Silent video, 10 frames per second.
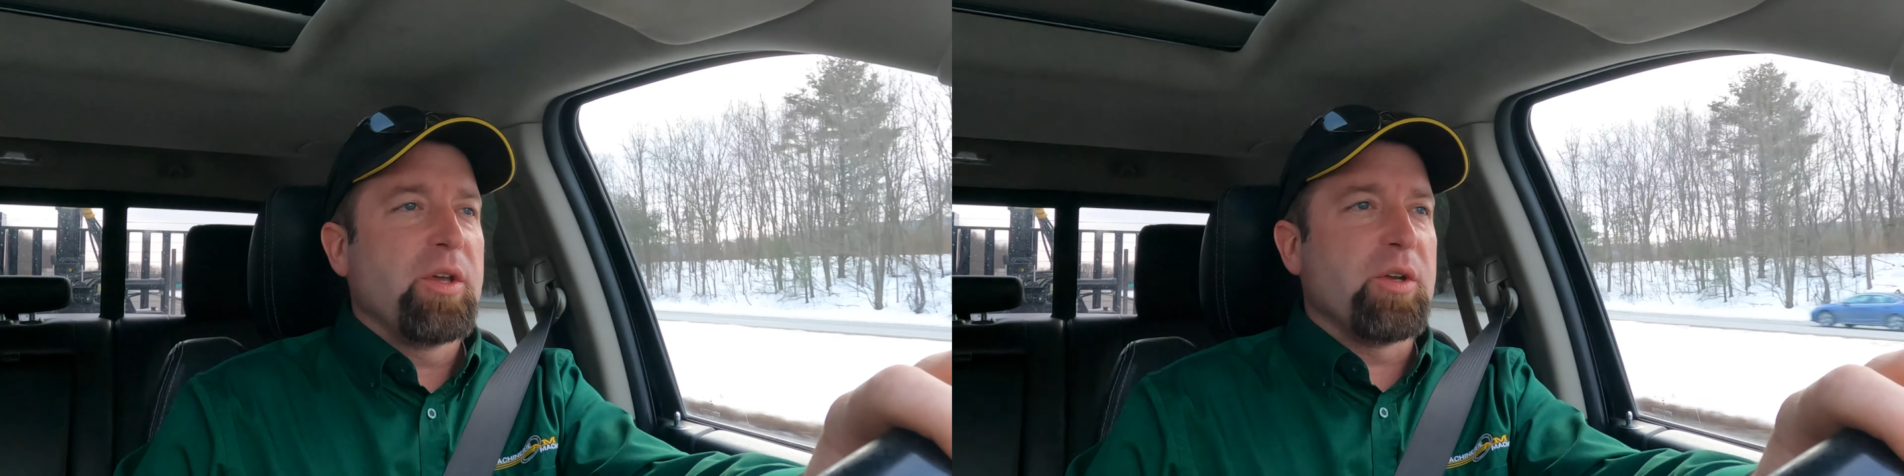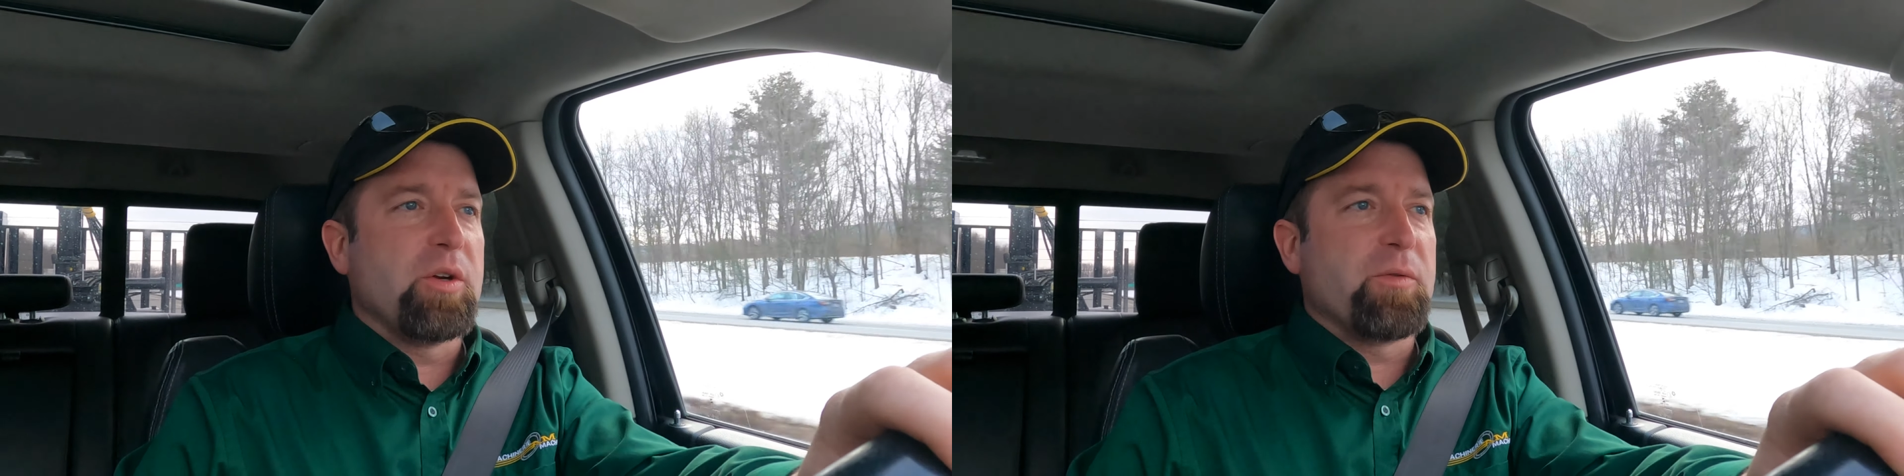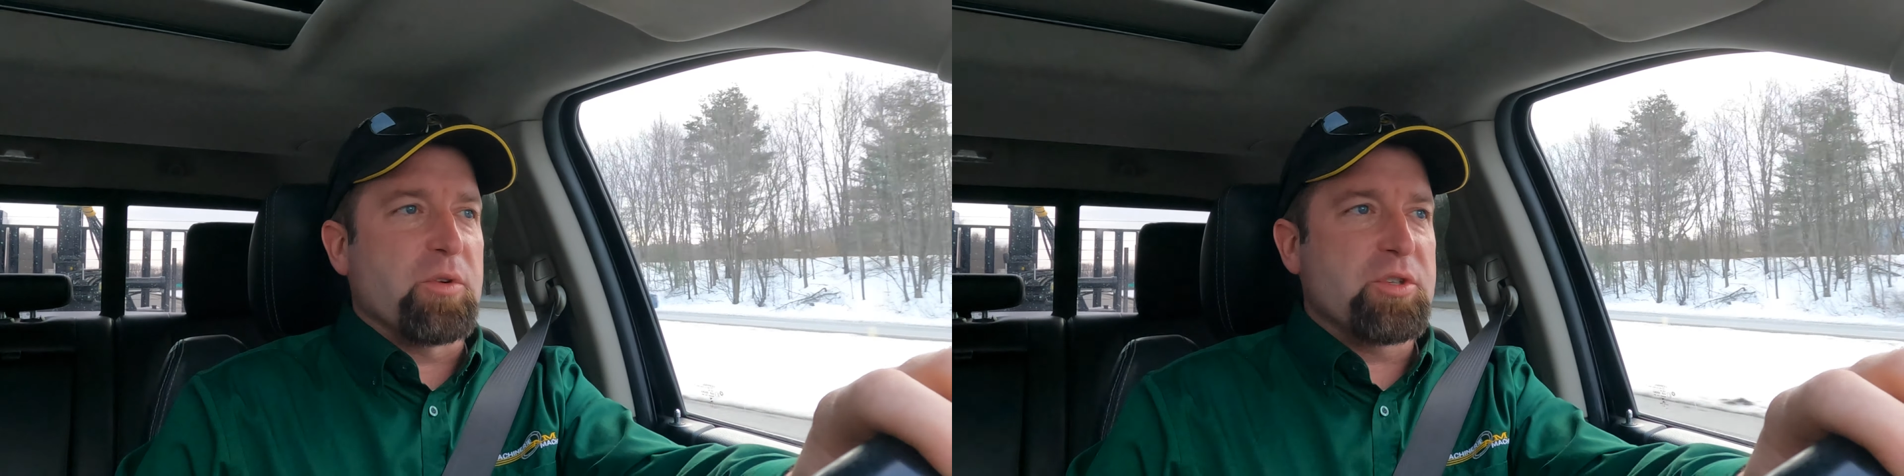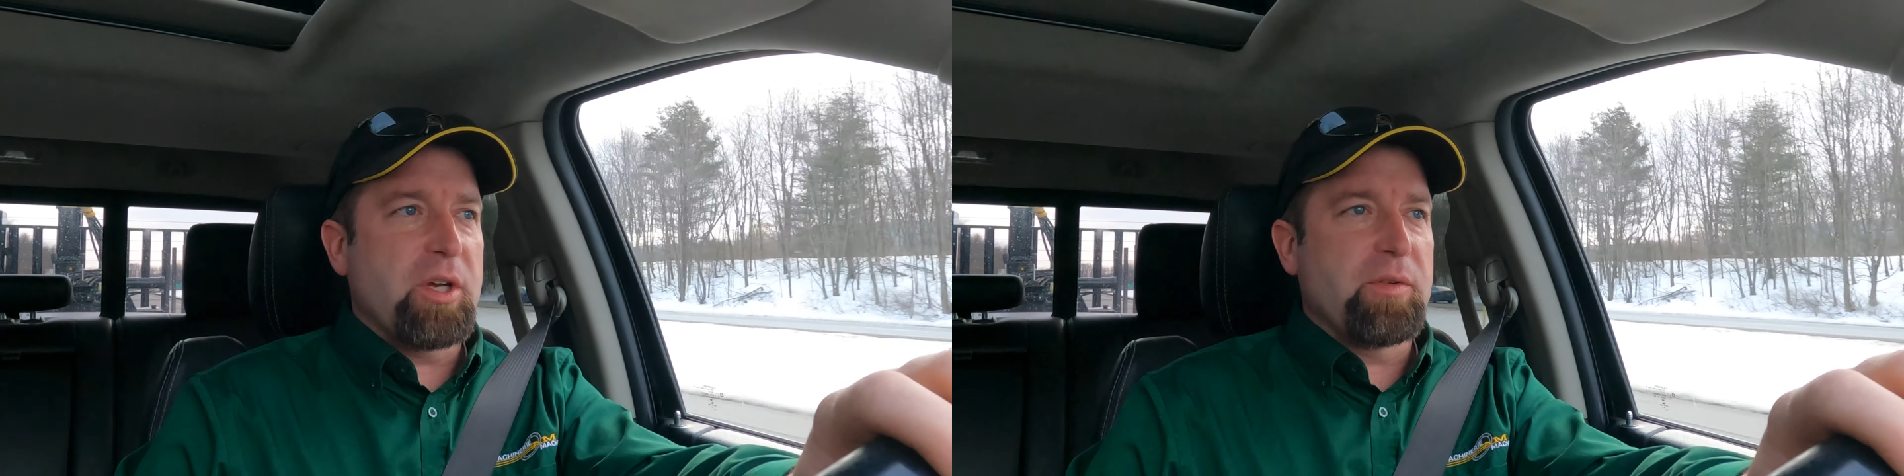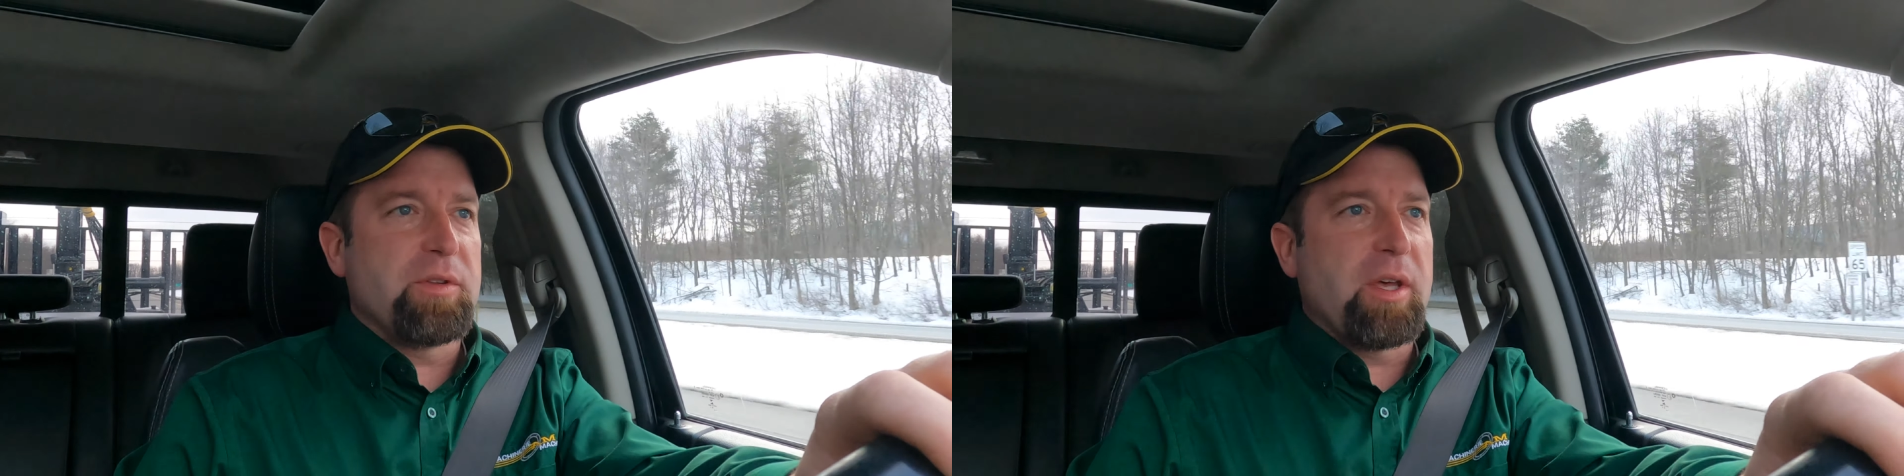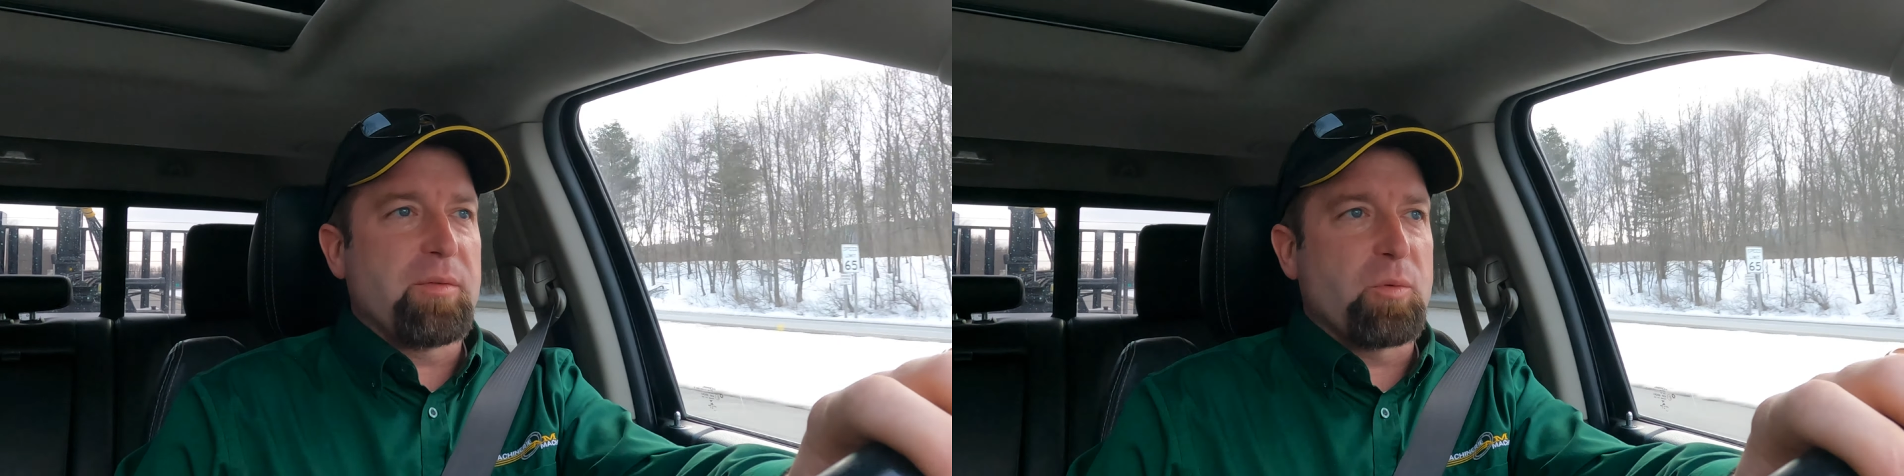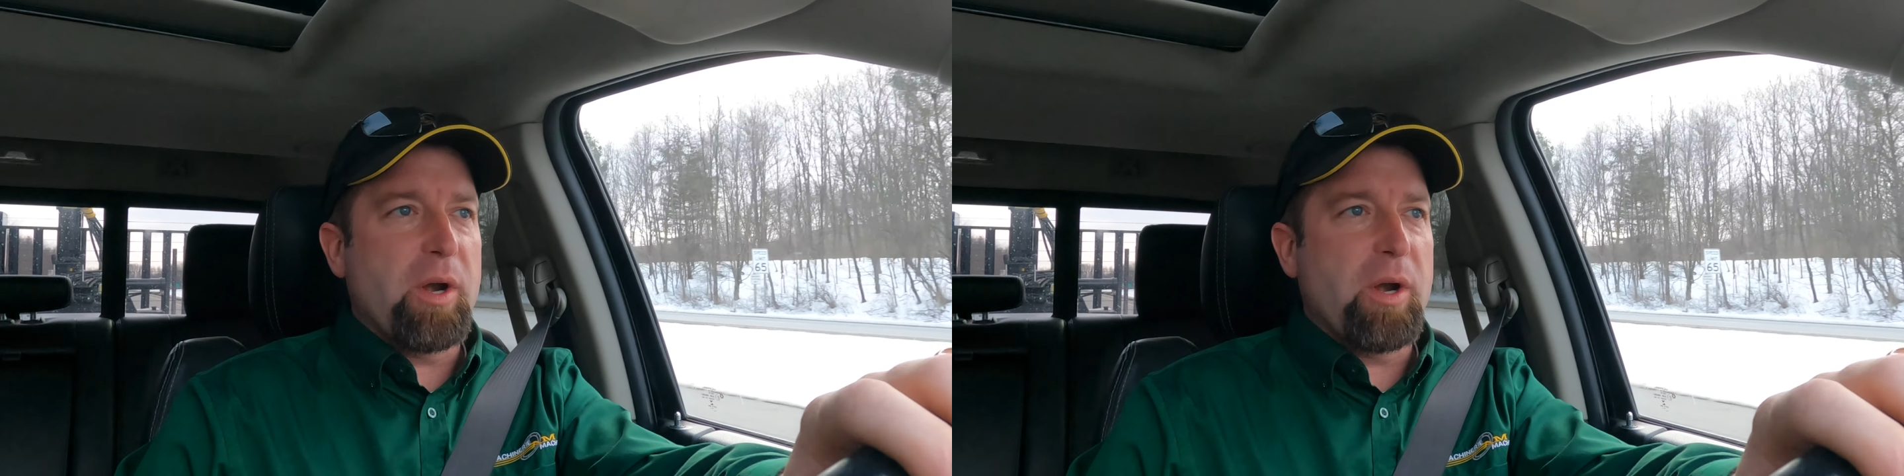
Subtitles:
you know, for shoving that